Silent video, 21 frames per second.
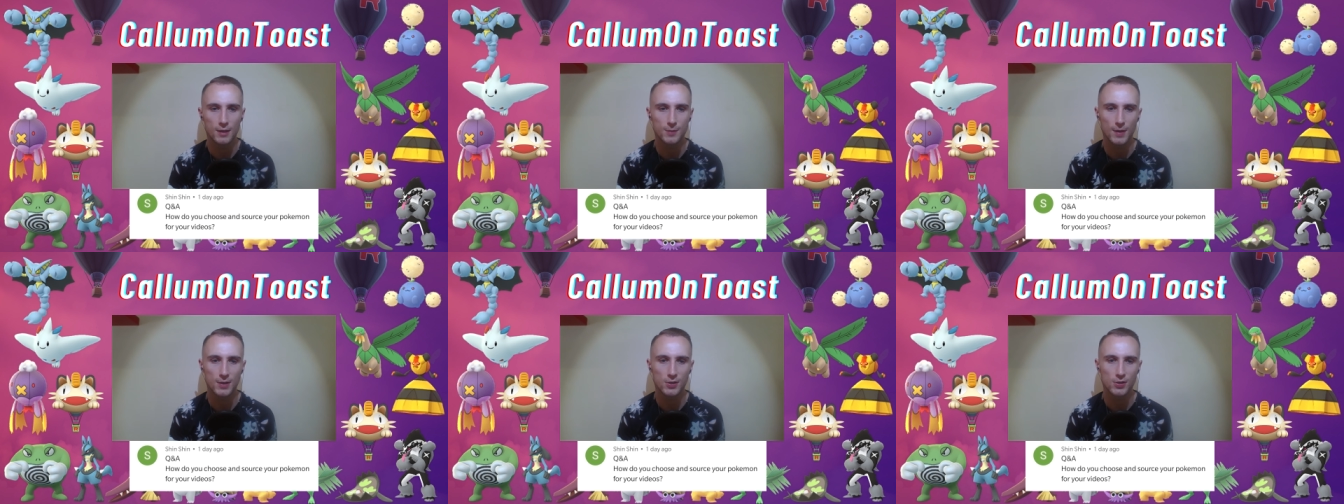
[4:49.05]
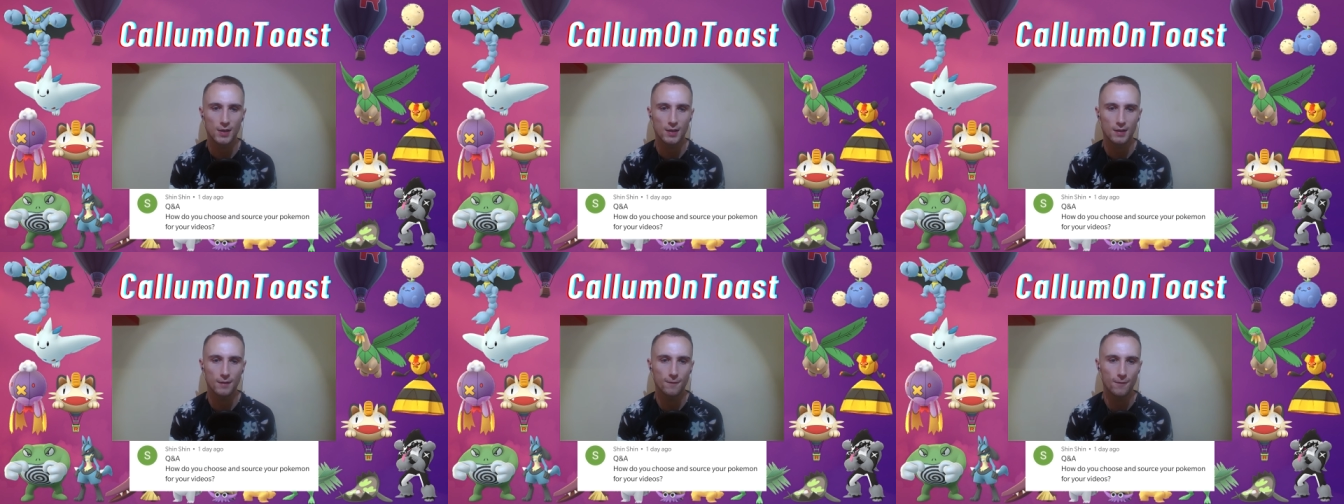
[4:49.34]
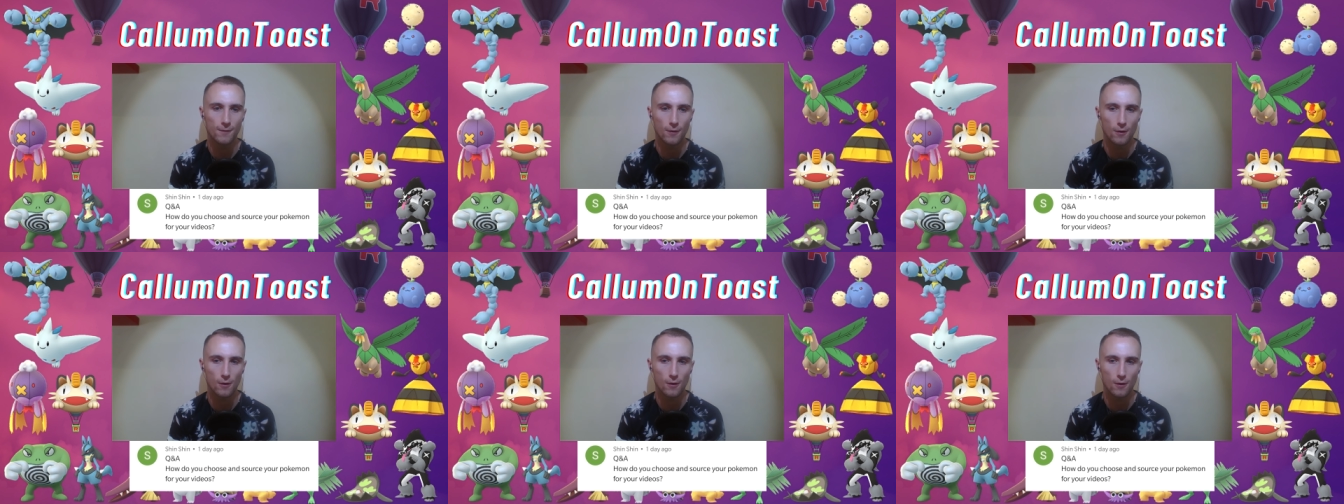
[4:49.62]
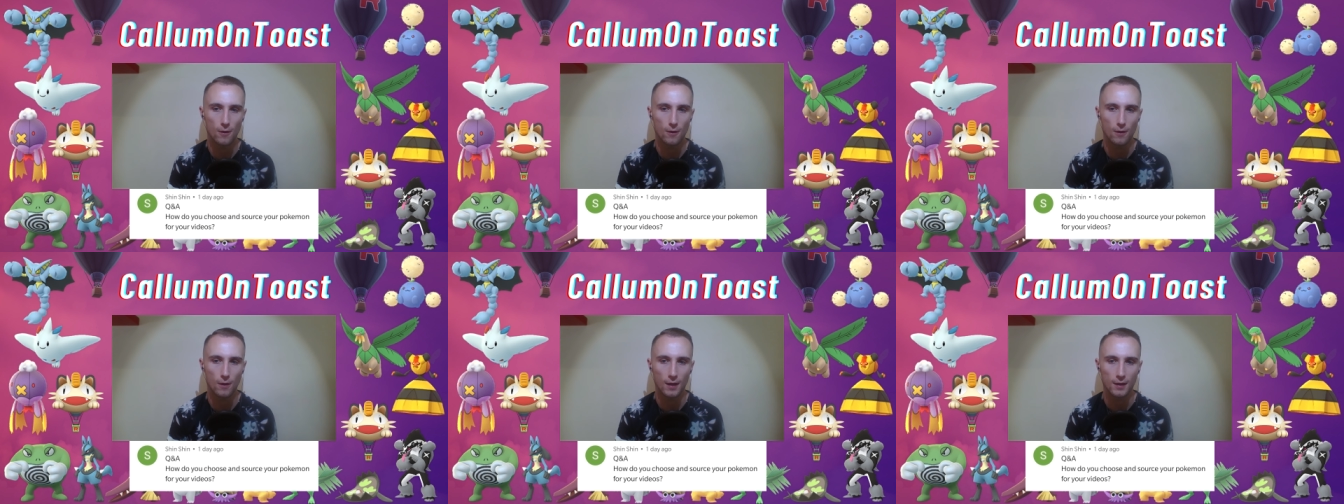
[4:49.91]
especially
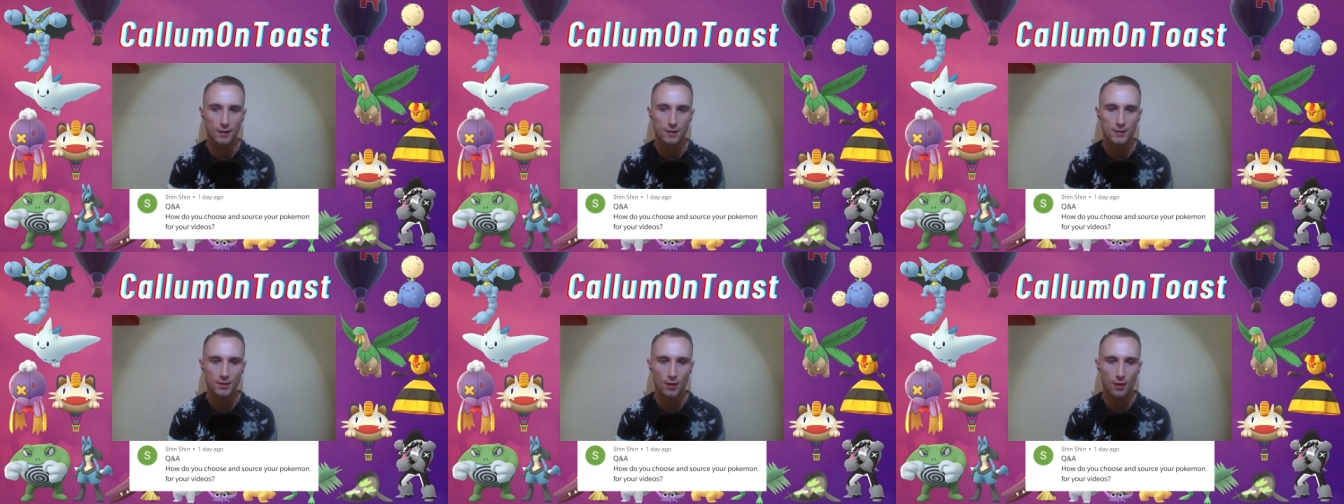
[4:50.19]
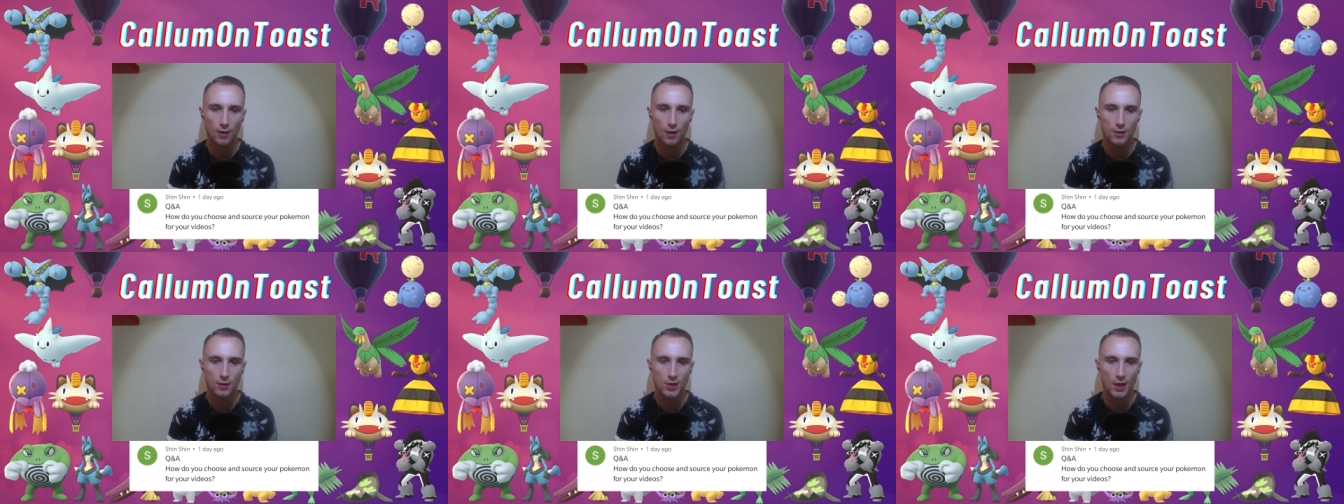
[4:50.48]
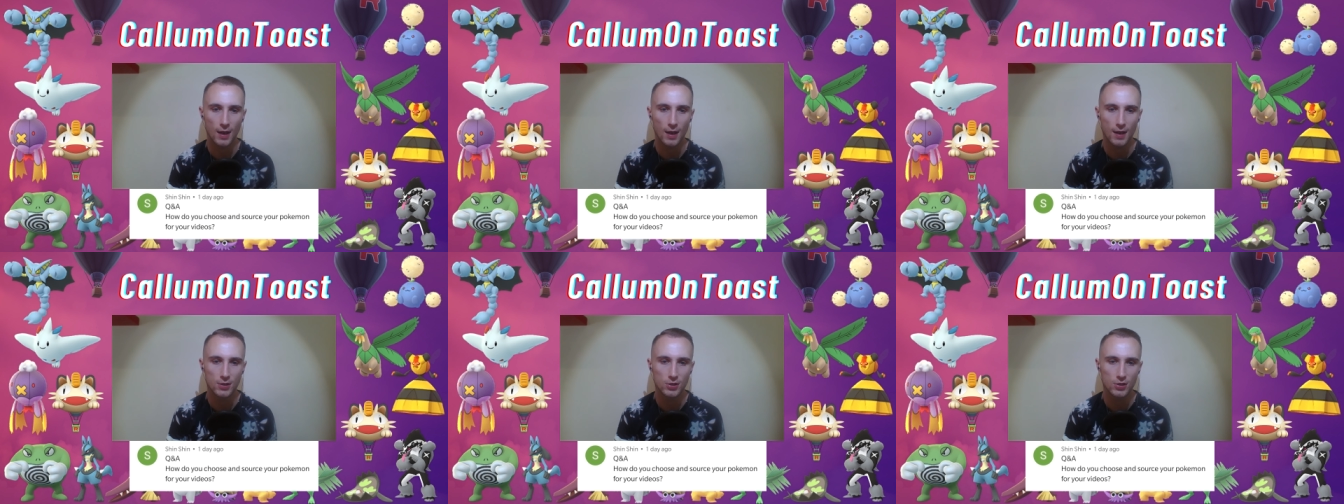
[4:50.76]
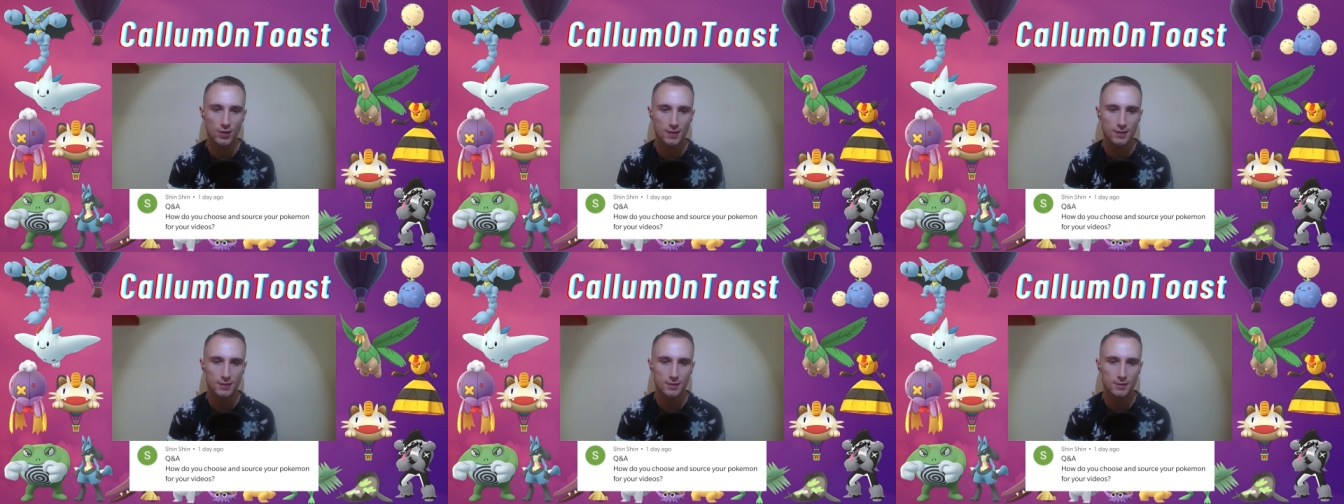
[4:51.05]
for like solo
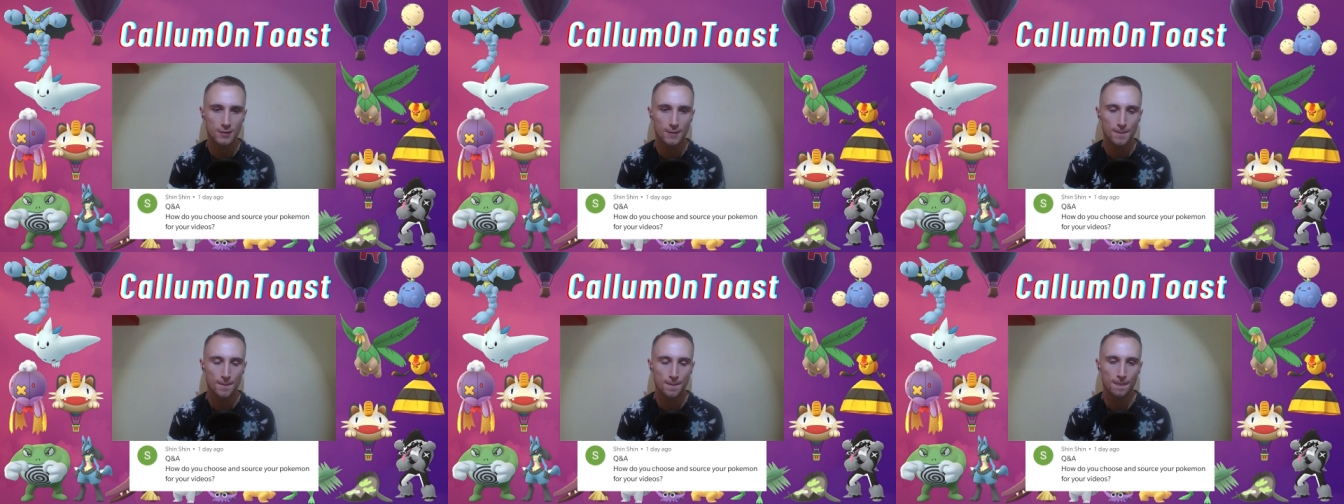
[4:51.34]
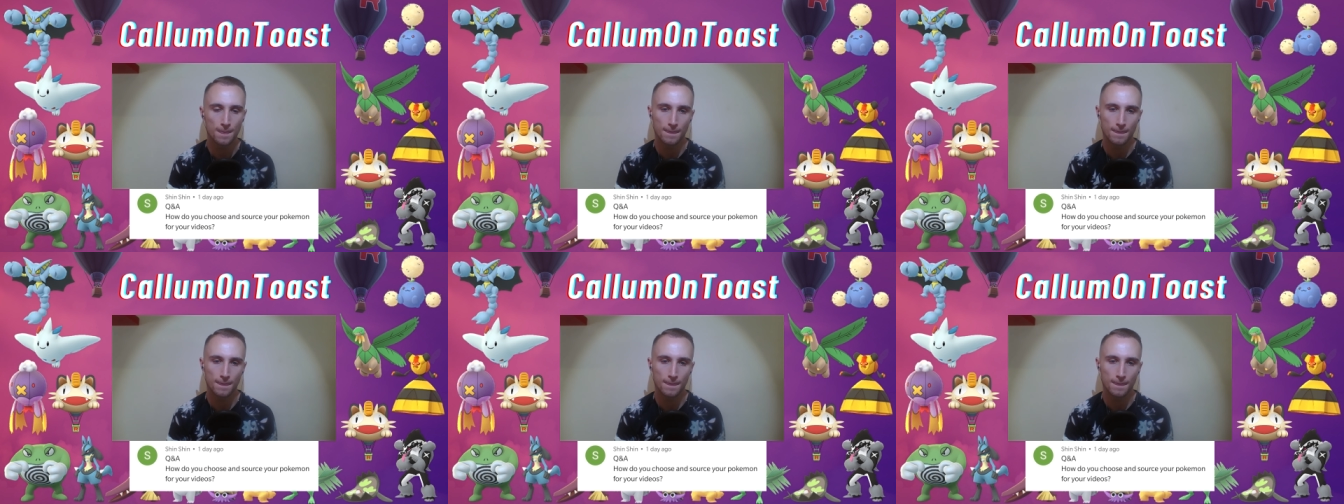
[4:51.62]
challenges.